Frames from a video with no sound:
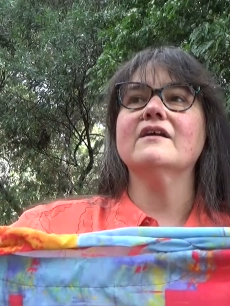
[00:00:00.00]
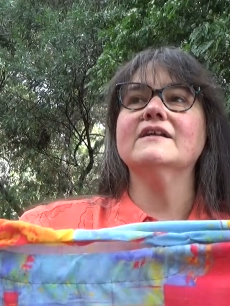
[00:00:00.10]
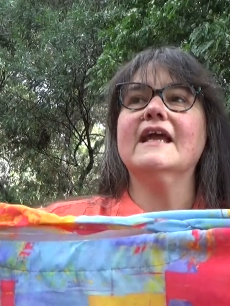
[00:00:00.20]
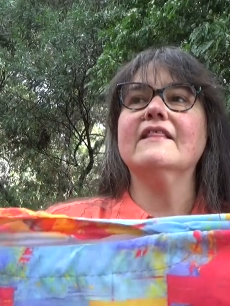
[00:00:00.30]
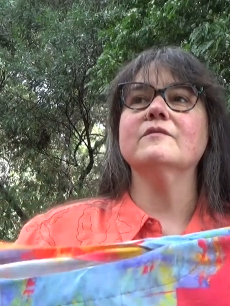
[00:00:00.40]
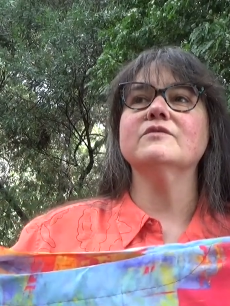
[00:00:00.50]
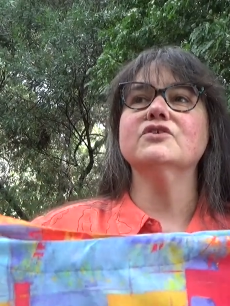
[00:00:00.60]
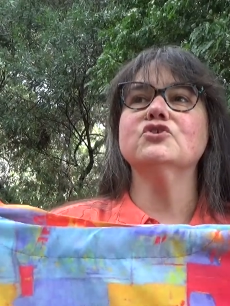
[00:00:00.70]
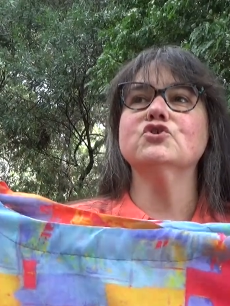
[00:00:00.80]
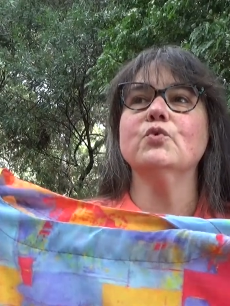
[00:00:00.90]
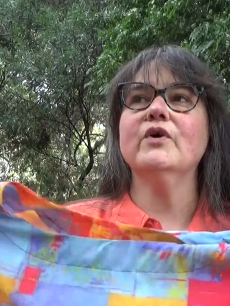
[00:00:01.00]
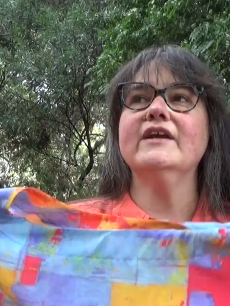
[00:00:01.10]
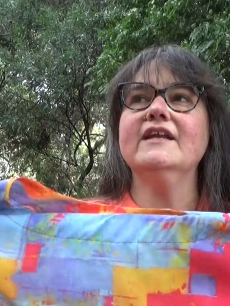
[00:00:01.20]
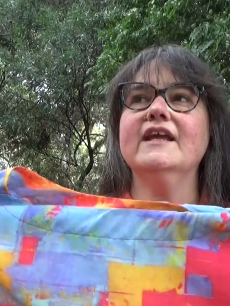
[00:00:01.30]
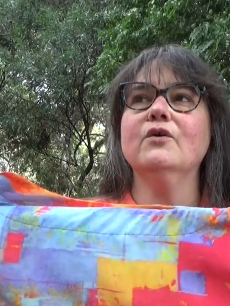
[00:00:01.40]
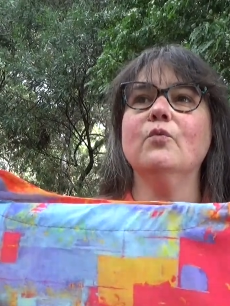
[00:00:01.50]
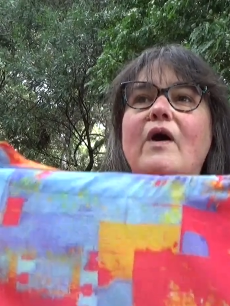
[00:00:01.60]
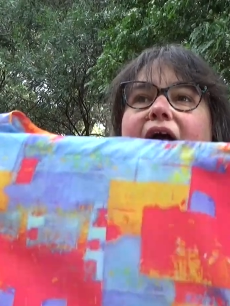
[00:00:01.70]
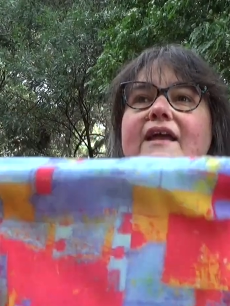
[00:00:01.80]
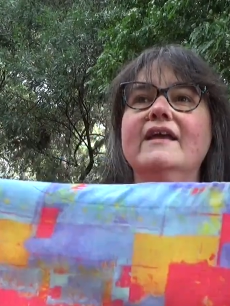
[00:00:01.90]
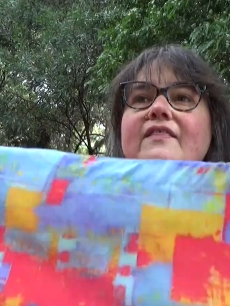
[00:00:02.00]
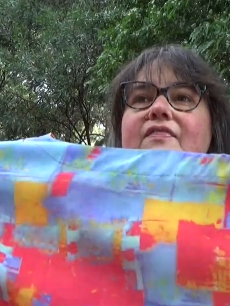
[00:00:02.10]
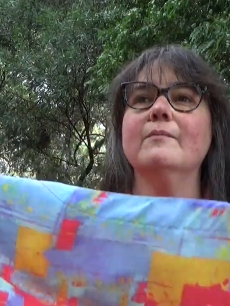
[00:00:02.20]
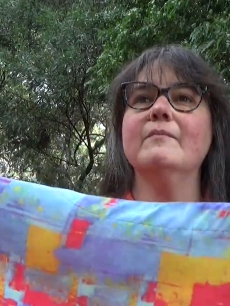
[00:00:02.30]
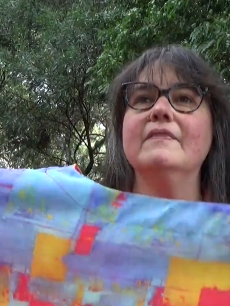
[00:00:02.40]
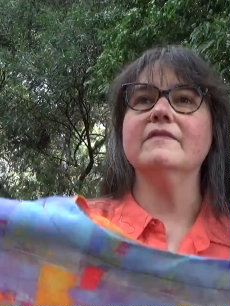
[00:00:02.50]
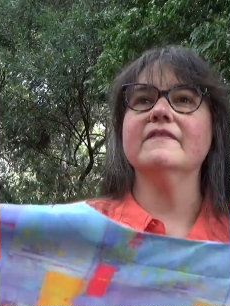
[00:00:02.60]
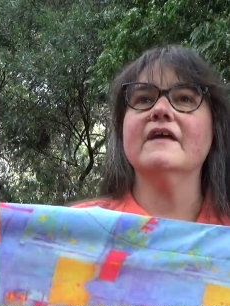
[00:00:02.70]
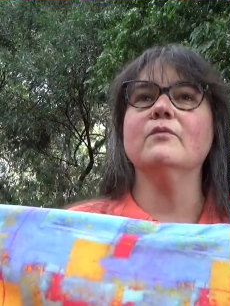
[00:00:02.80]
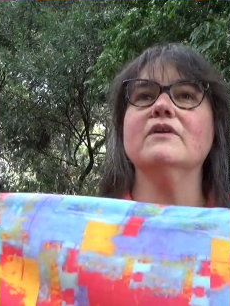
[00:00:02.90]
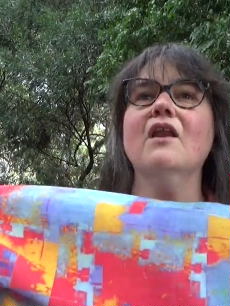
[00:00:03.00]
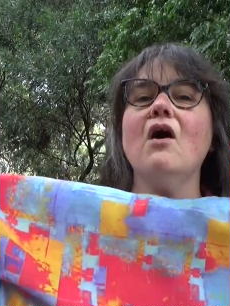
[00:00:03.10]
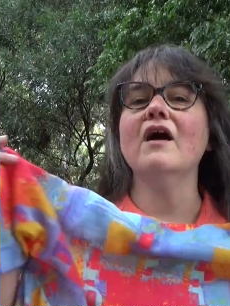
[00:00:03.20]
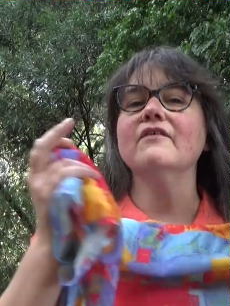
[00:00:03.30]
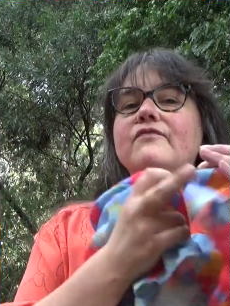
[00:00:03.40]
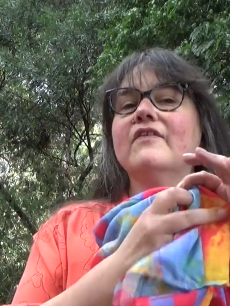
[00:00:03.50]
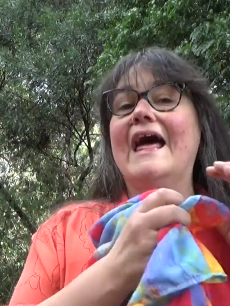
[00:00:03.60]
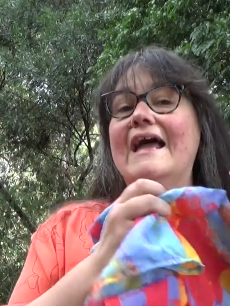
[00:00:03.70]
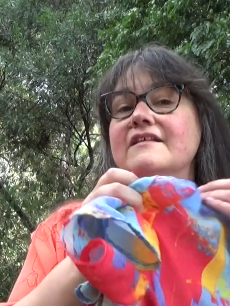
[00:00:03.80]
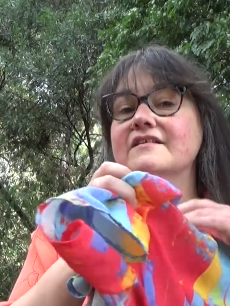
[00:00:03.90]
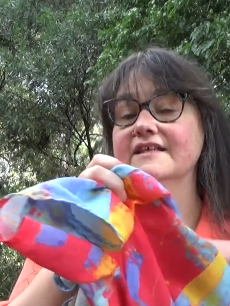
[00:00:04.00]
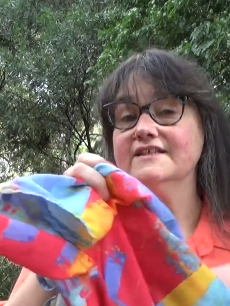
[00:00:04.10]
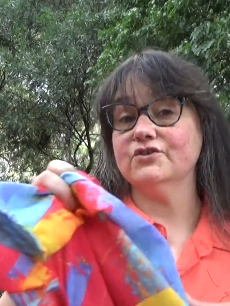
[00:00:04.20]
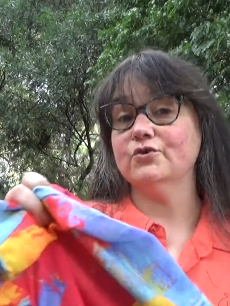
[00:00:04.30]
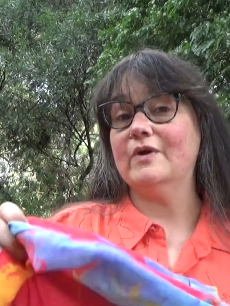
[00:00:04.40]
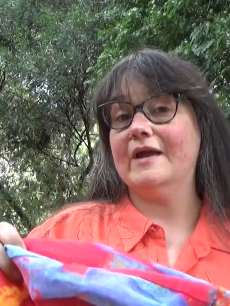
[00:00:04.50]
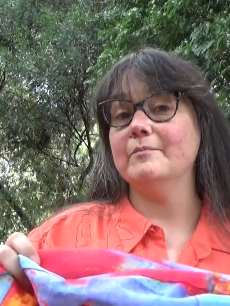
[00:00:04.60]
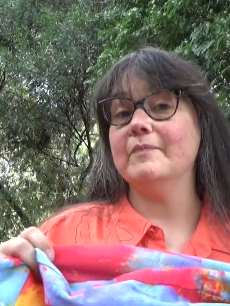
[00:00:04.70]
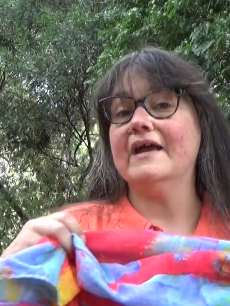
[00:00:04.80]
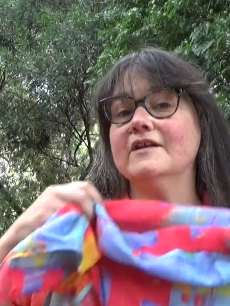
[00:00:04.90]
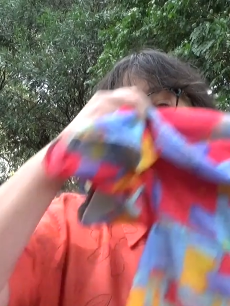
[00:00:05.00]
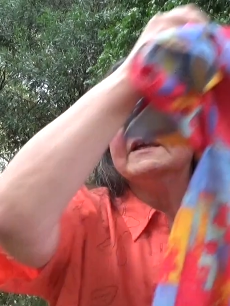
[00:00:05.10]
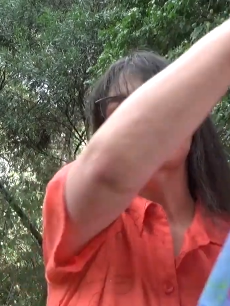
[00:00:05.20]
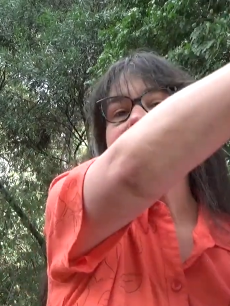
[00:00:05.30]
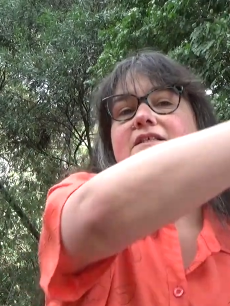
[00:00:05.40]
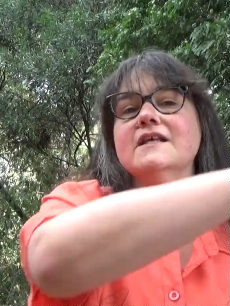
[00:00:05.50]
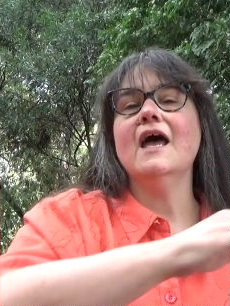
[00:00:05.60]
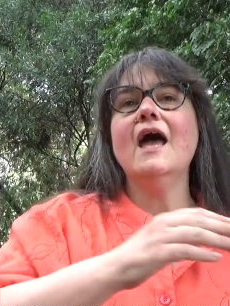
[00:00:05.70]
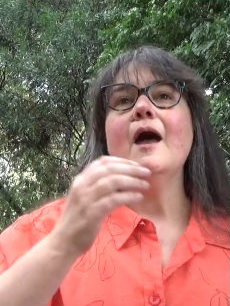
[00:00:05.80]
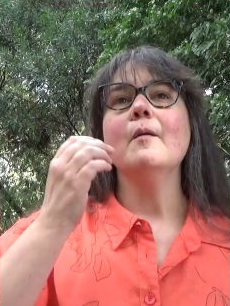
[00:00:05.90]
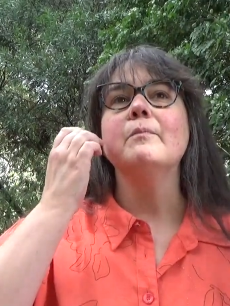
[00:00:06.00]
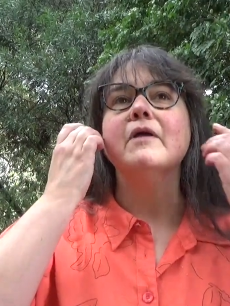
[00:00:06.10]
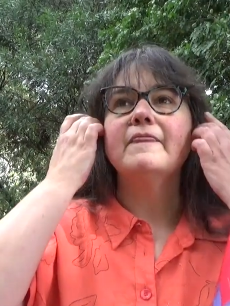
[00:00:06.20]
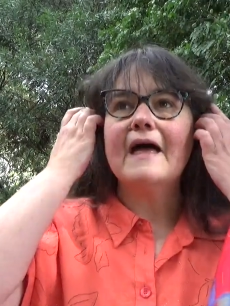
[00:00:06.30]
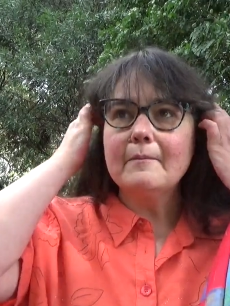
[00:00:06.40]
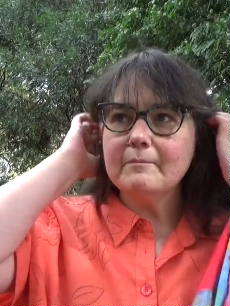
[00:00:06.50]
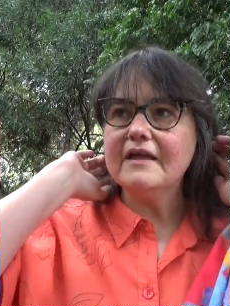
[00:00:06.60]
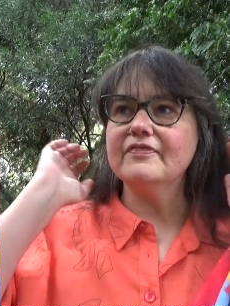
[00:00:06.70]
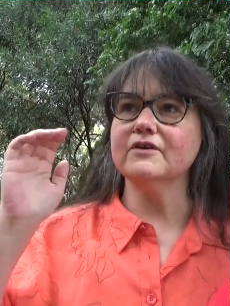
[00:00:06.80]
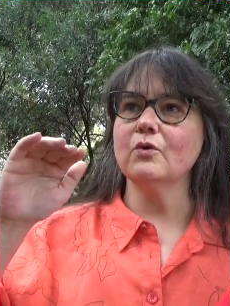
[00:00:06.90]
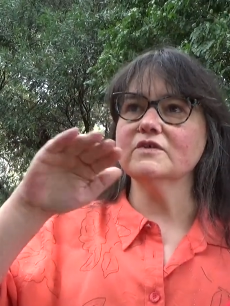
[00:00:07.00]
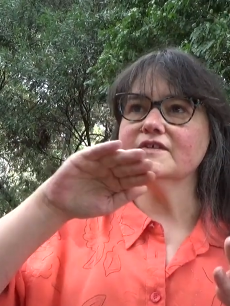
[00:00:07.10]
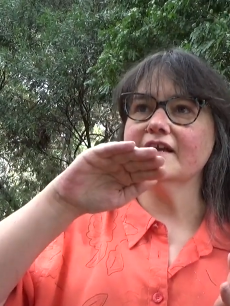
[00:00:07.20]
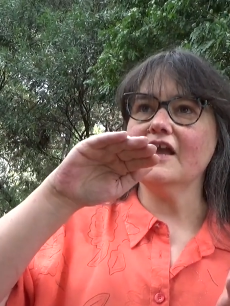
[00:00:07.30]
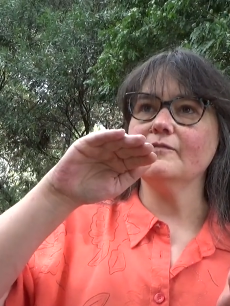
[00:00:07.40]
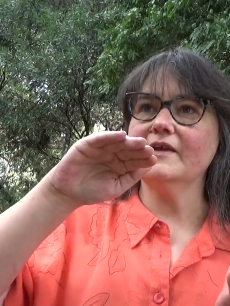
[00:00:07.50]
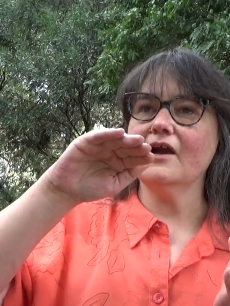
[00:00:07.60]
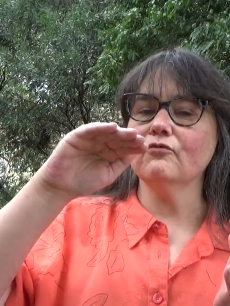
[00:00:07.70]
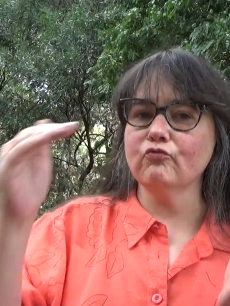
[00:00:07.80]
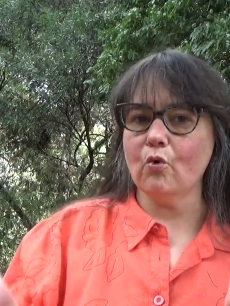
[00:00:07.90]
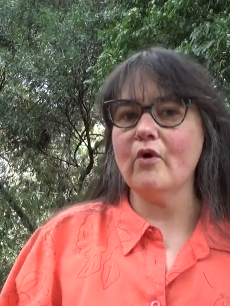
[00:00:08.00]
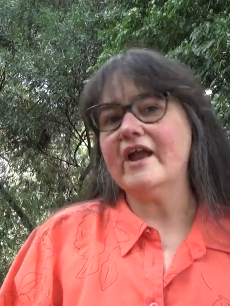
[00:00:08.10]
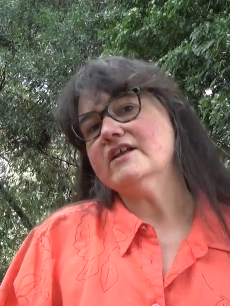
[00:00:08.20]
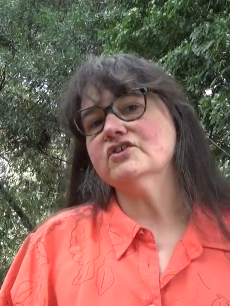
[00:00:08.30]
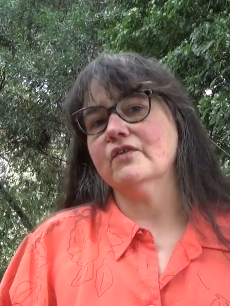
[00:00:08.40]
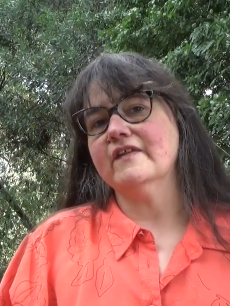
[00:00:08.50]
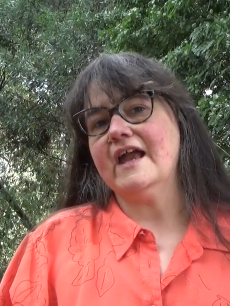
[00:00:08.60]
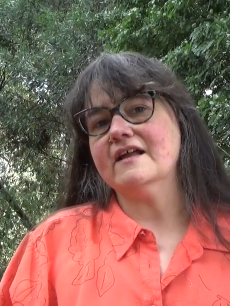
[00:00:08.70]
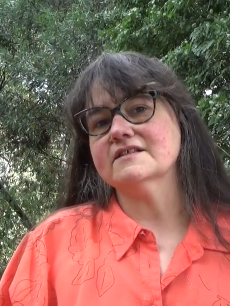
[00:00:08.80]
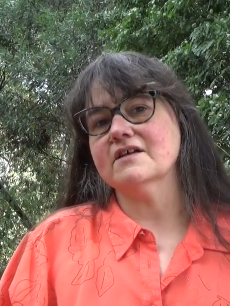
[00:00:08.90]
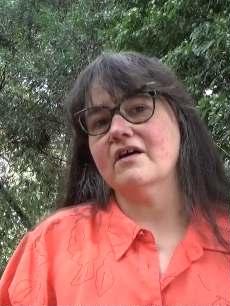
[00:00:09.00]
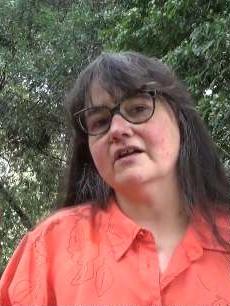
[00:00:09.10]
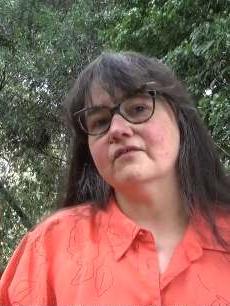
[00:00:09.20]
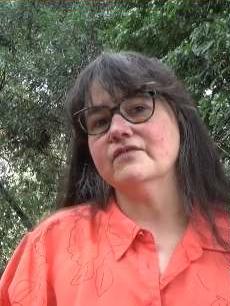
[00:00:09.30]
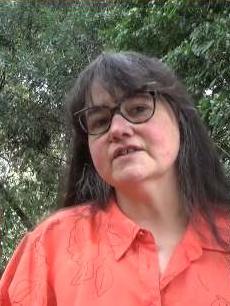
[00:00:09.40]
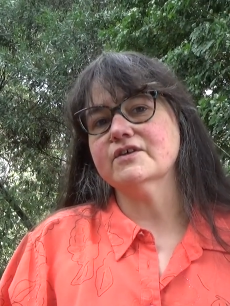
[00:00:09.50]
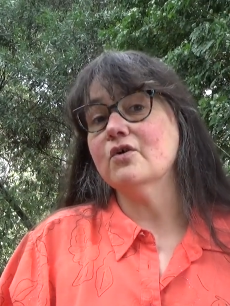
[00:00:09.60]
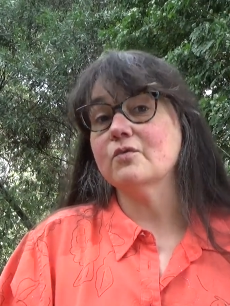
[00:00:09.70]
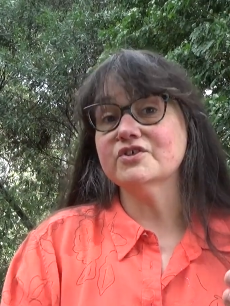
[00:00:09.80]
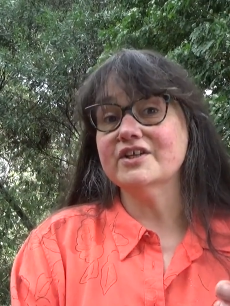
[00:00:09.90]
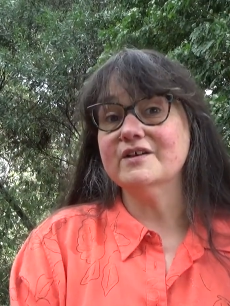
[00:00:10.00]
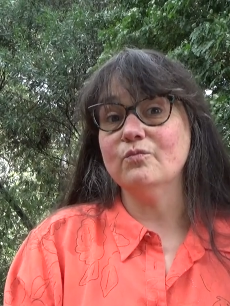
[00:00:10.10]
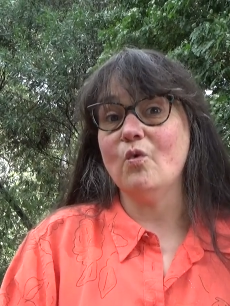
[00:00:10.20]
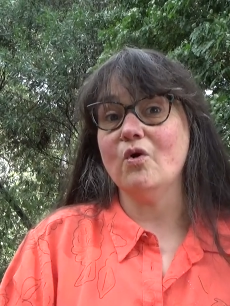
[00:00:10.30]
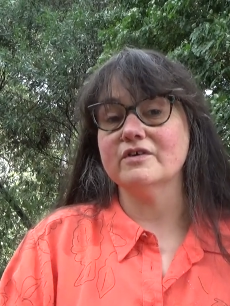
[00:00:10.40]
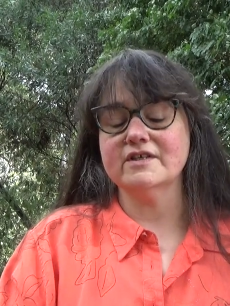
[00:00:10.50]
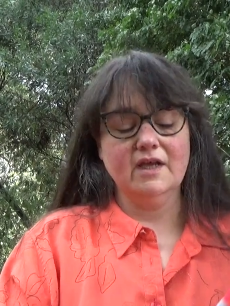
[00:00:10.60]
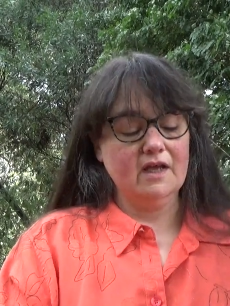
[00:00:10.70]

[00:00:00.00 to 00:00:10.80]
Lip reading: could get them to join in a way that meant that they would lie flat, these 2 hem band pieces. But that method also gave me a raw edge on the outside of the skirt, which I didn't want,